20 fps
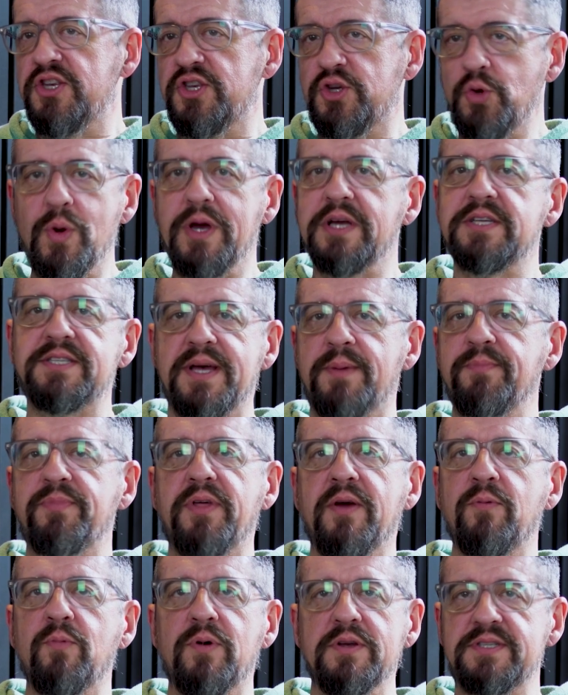doing
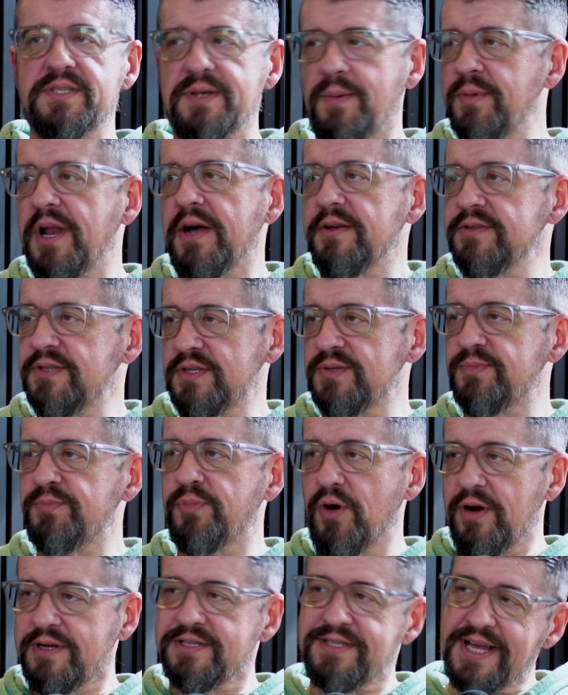something with someone else's
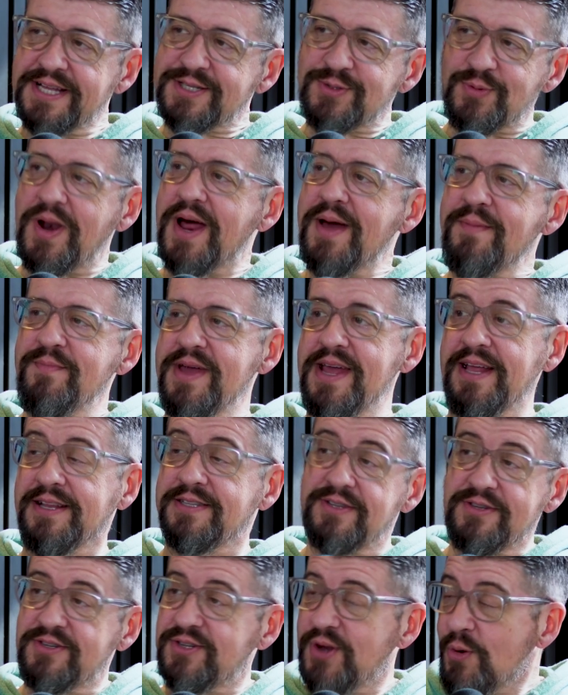books. That's what I mean.
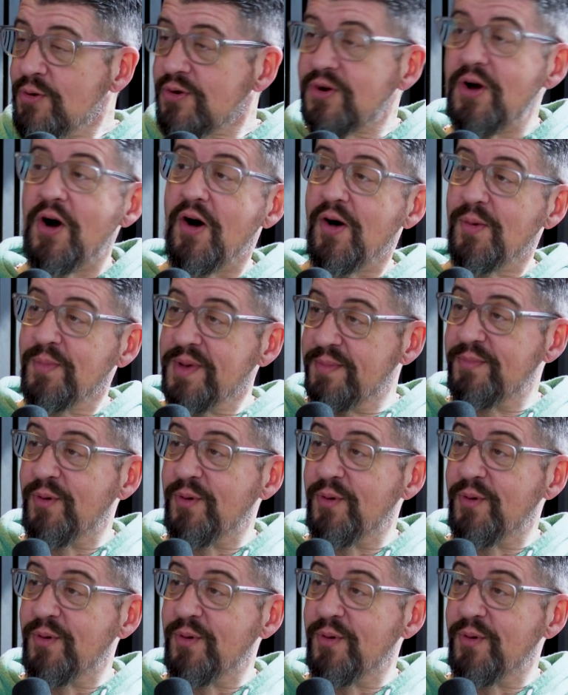So don't call me